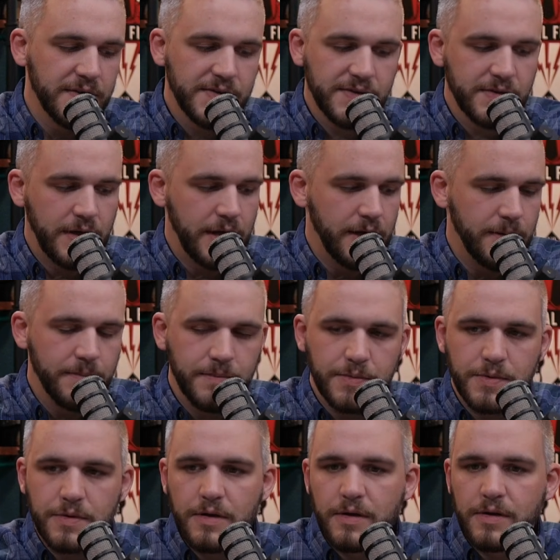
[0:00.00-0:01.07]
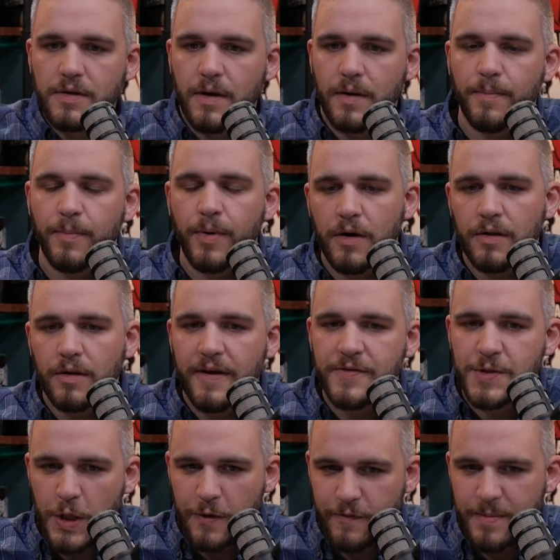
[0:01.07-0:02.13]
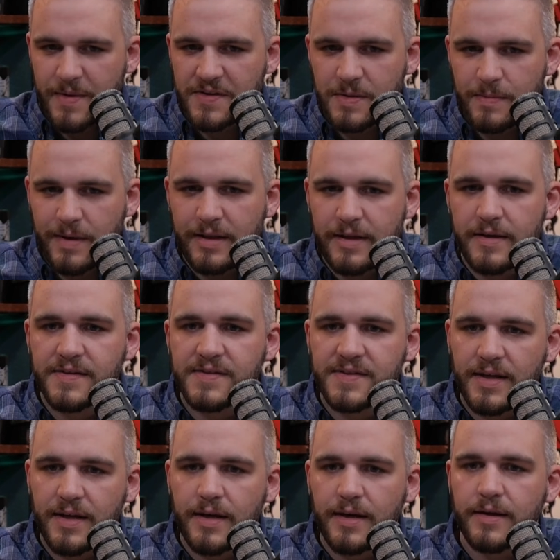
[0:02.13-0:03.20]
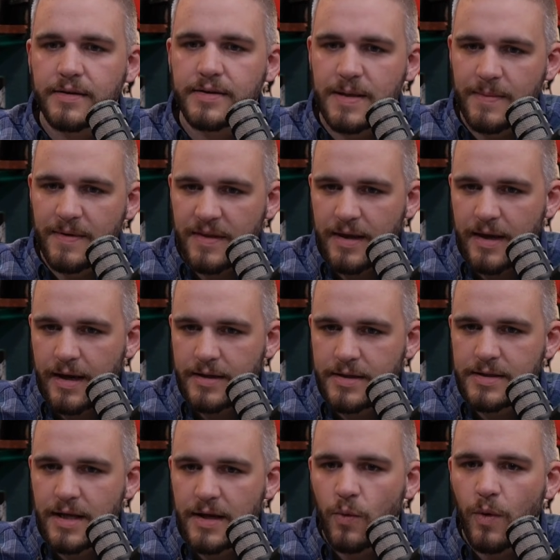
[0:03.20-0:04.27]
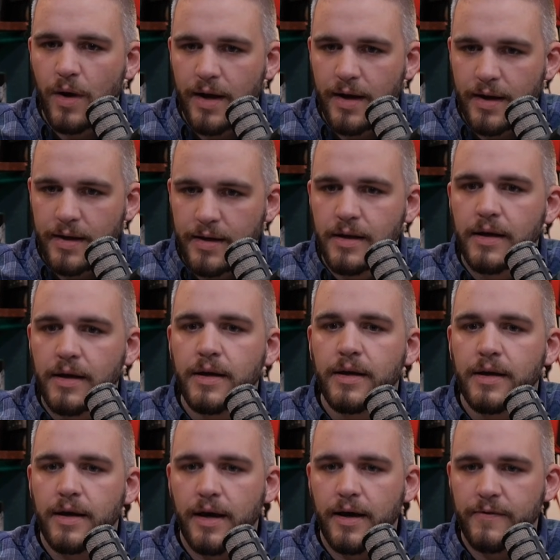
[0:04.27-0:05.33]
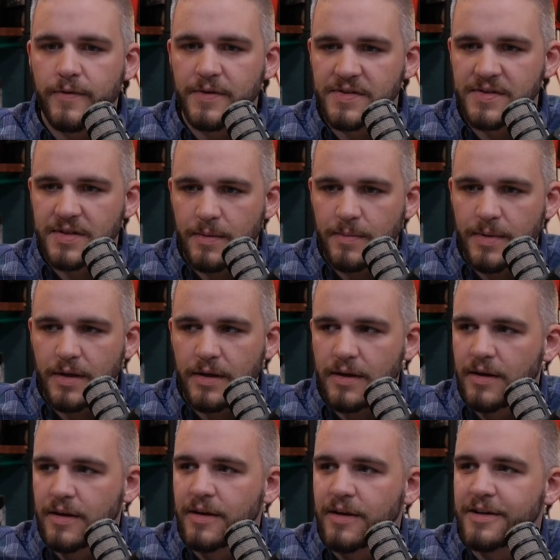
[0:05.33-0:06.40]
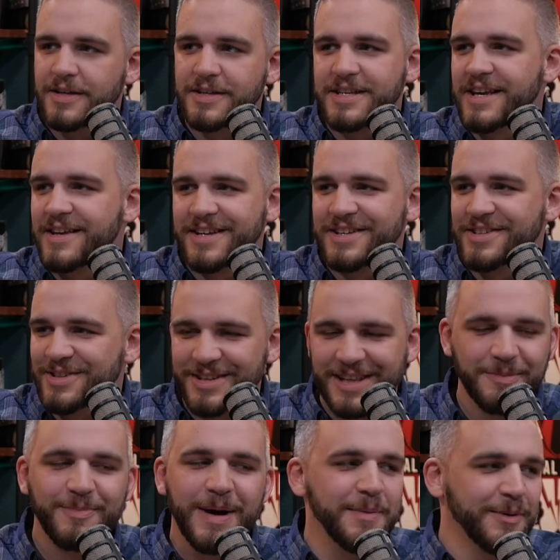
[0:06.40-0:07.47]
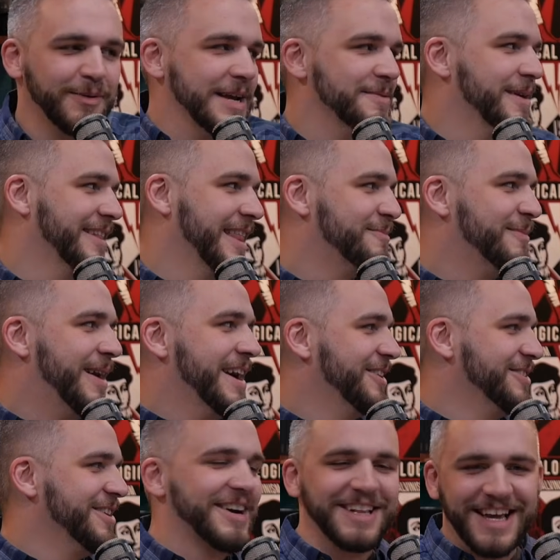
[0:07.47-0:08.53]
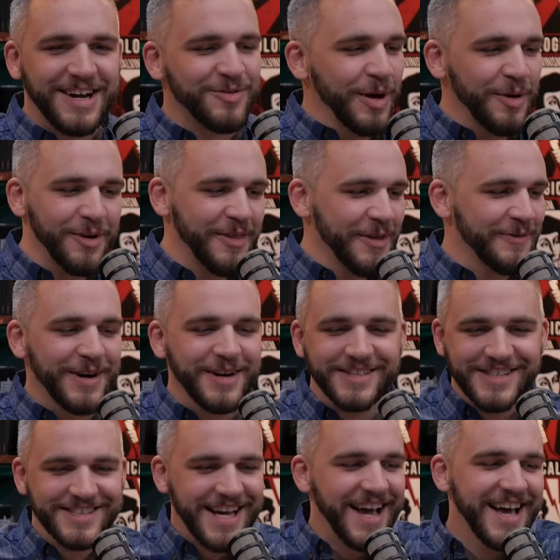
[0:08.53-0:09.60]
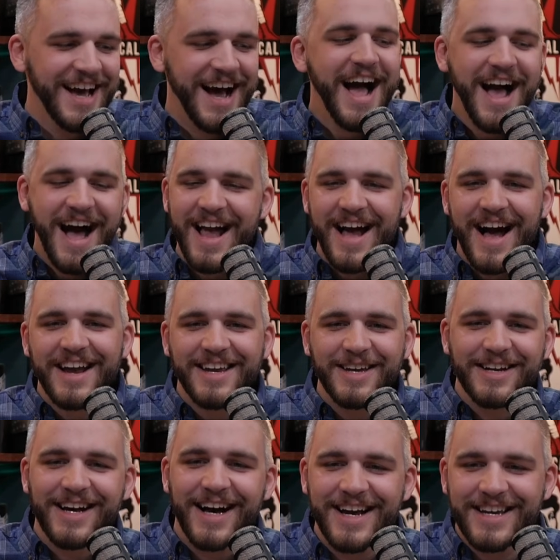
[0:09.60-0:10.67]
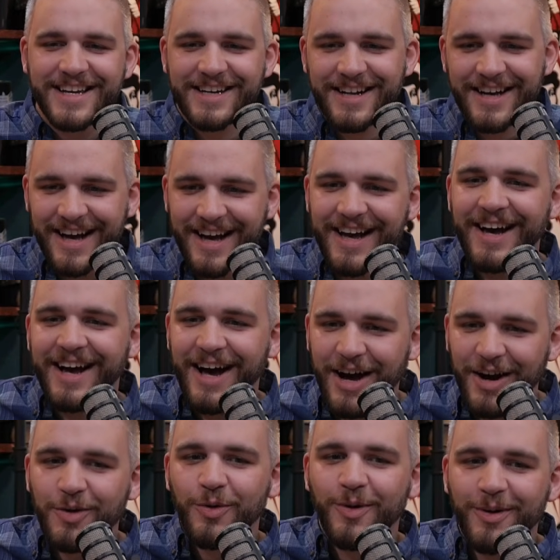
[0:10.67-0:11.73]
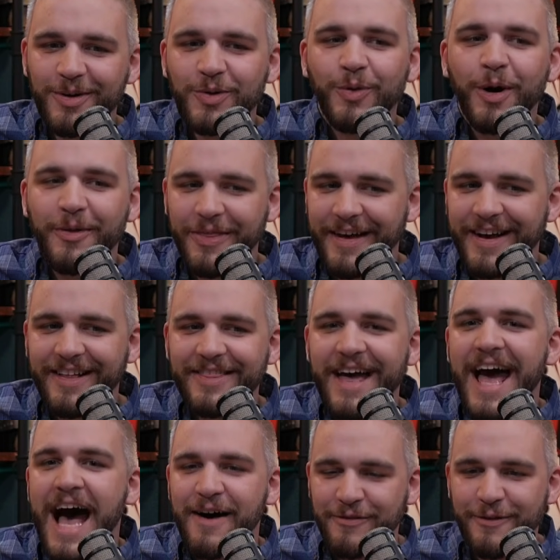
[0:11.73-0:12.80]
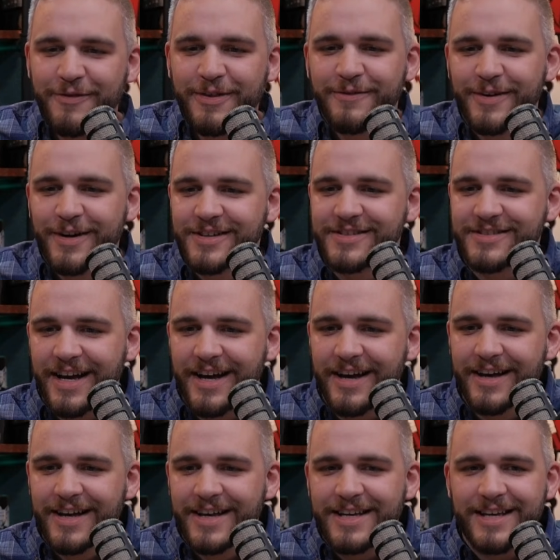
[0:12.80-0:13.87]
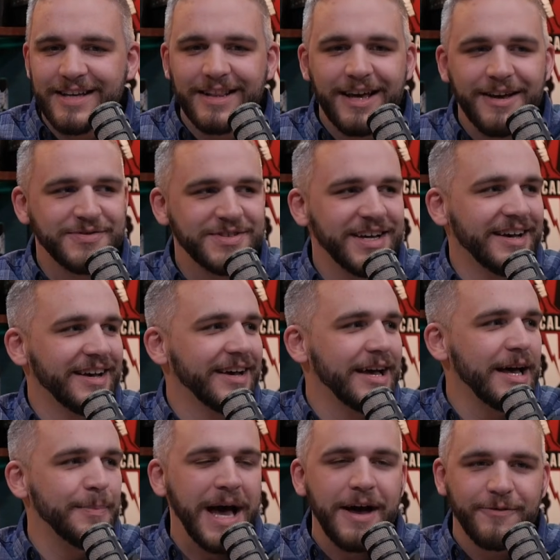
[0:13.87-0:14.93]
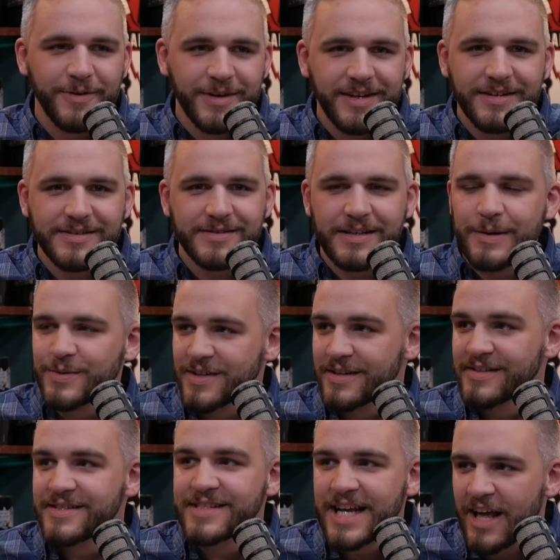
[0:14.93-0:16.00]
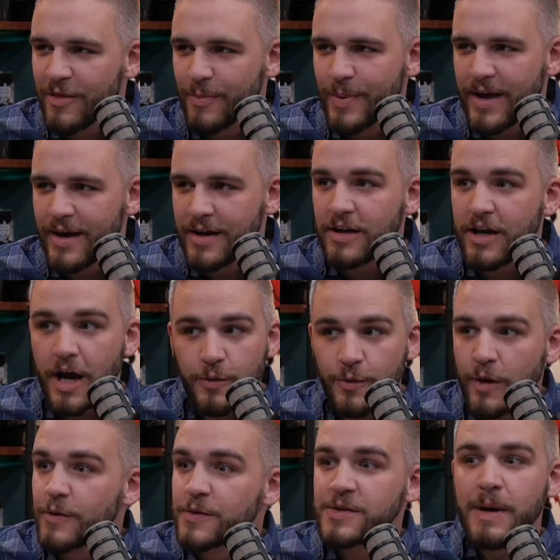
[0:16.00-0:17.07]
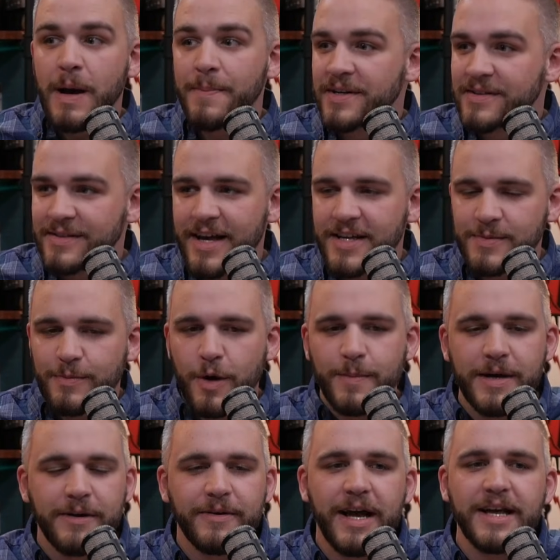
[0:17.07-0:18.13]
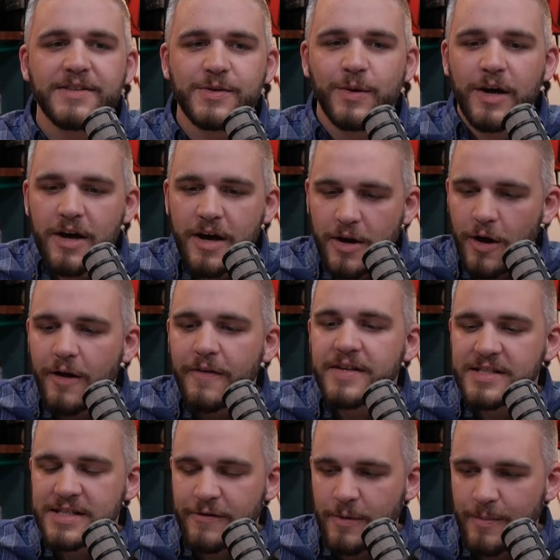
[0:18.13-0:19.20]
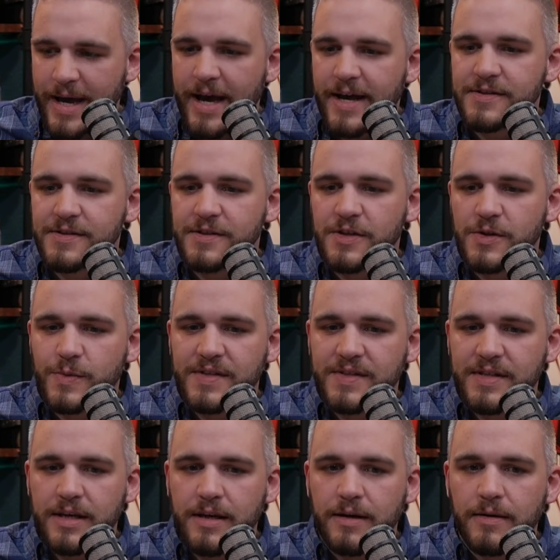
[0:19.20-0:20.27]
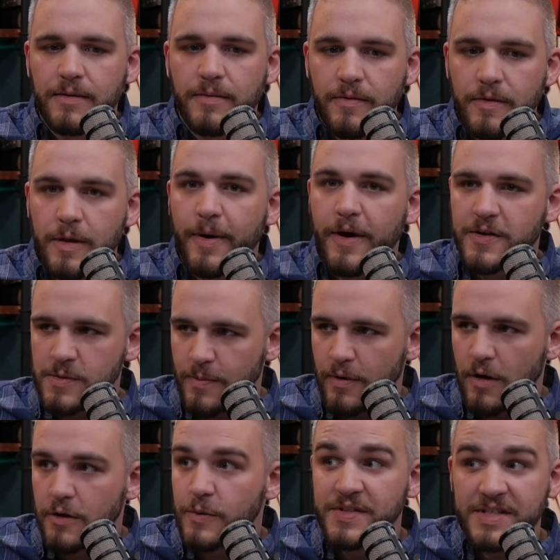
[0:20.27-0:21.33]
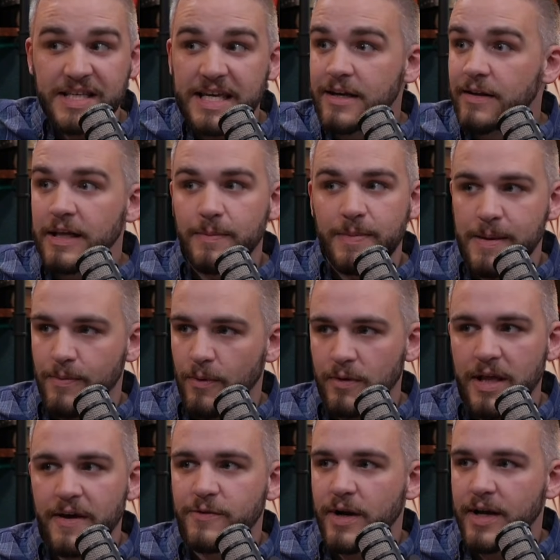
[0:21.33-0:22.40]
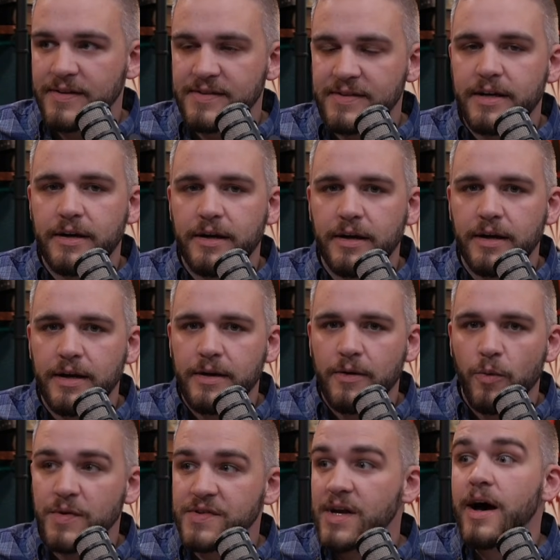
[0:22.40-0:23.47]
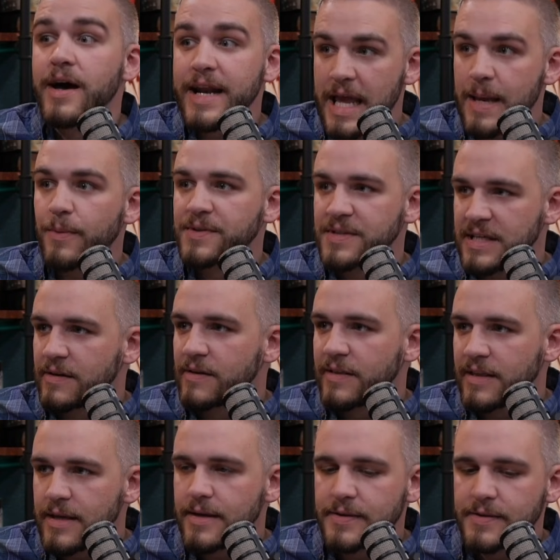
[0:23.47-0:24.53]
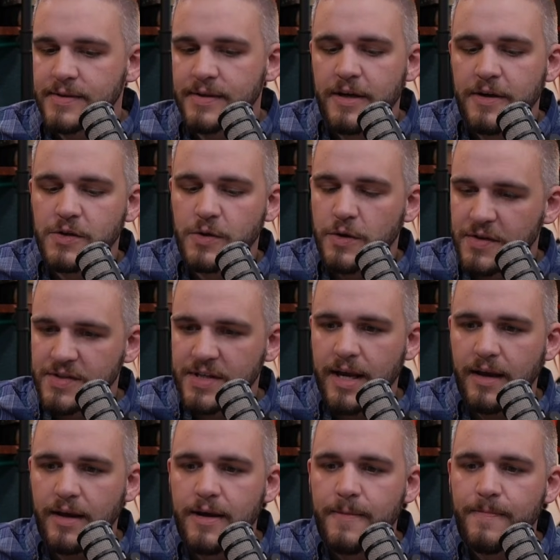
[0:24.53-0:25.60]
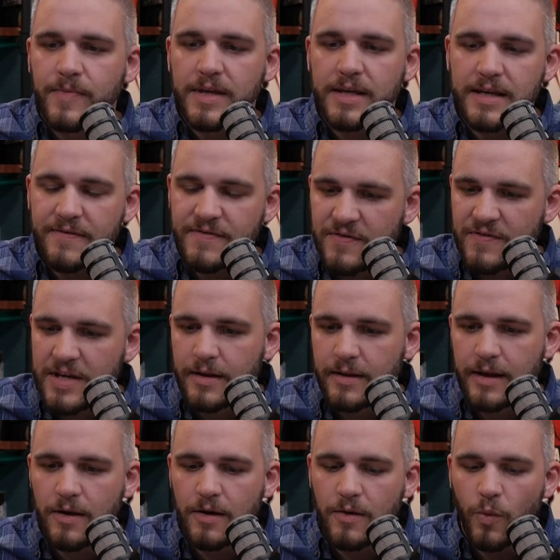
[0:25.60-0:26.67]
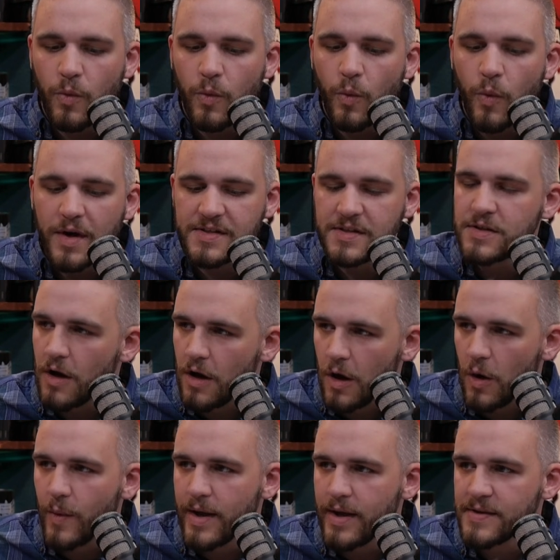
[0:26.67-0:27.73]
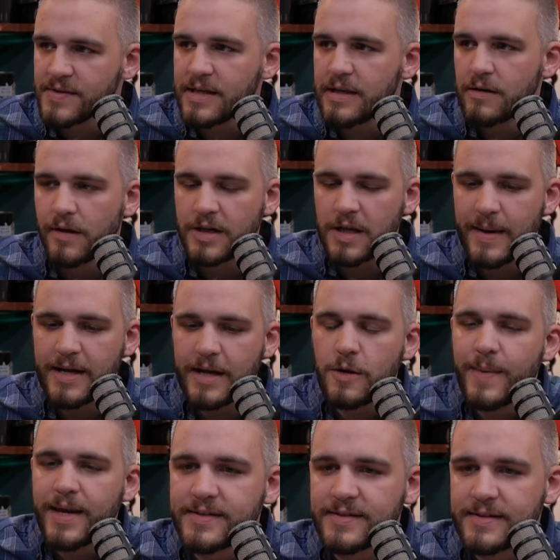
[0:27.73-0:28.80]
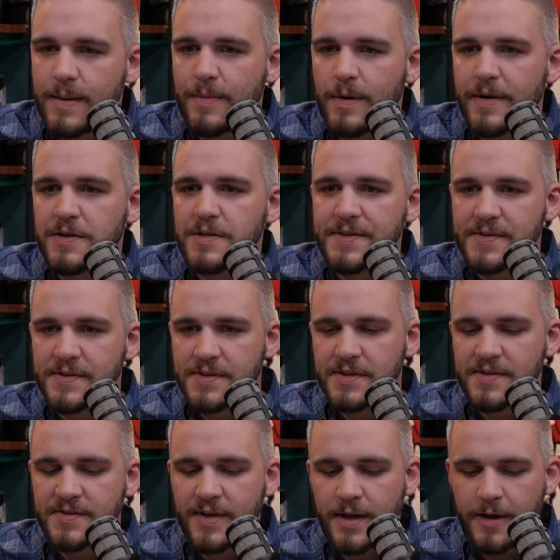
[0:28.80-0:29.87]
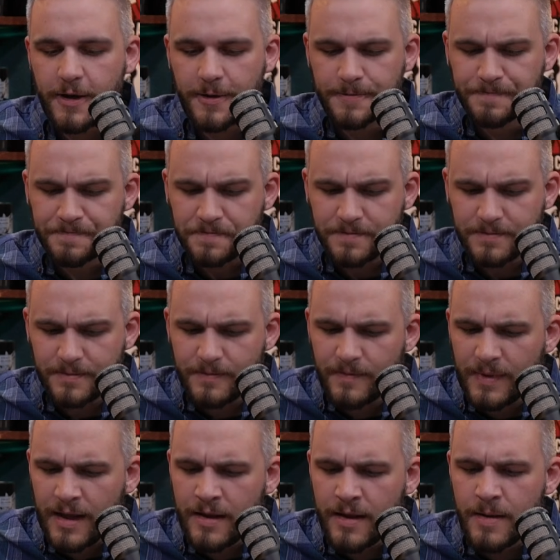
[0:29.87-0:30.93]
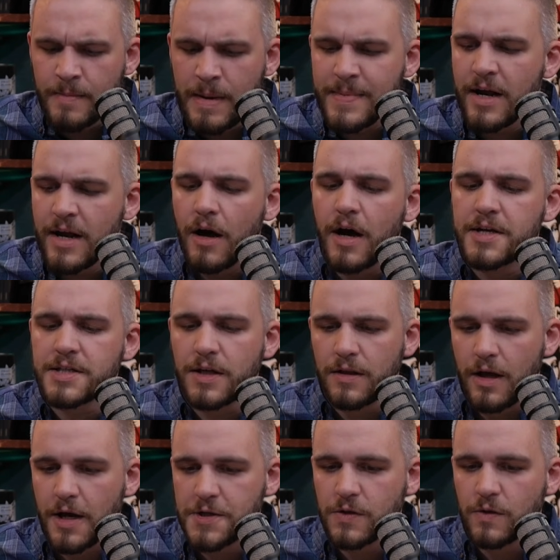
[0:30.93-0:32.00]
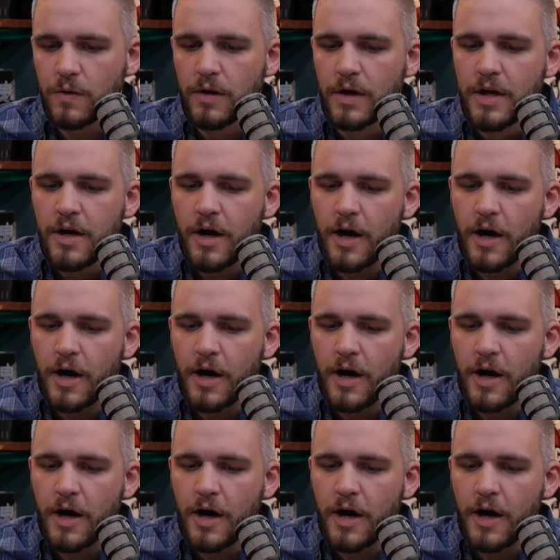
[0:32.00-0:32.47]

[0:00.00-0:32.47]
this, um, you, uh, Paul left Trophimus and Miletus sick. Timothy had Second big Timothy wine, four twenty, uh, for his First stomach. Timothy five. You, you're like Bible Rain Man, like Michael. Y'all can like quote all the verses. I I I can I can uh, uh, quote, quote the the half of the verse. Uh, he left uh, Epaphroditus. He was on his deathbed, yep, and God yep, rose him up in his last moment. Right. Yep. So all these different passages we see the Apostle Paul, who was healing people left, right, and center, was unable to heal these. So you're saying gift of healing wasn't always heal on command. Now, a statement about Jesus just a second ago, maybe not ontological.